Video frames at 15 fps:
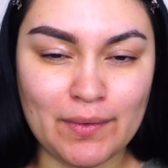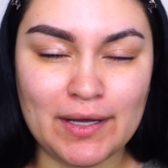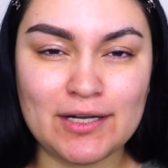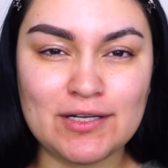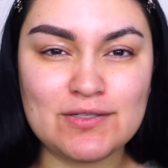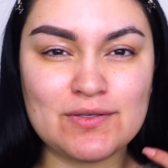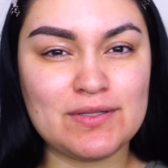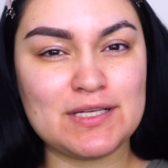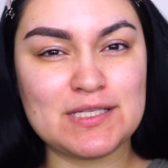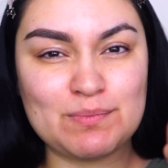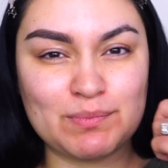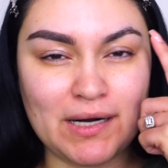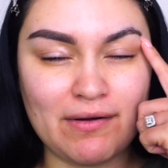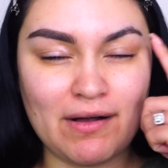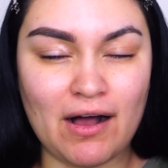ahead and do this
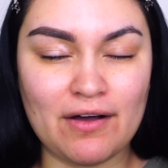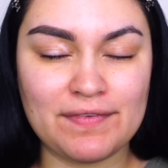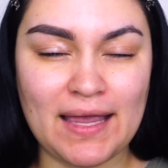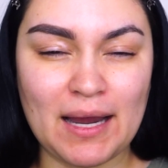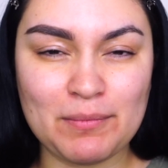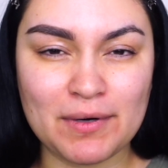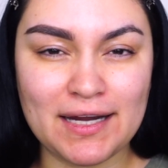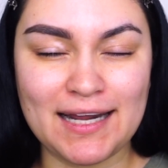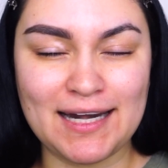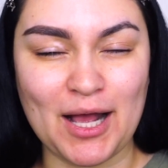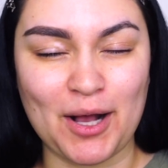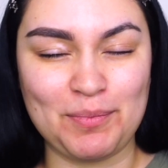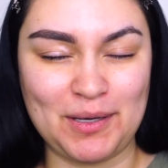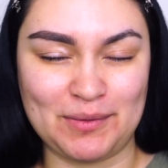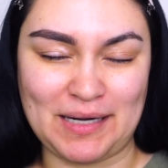brow off camera and
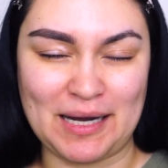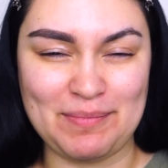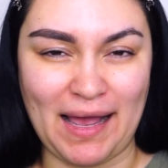I'll be right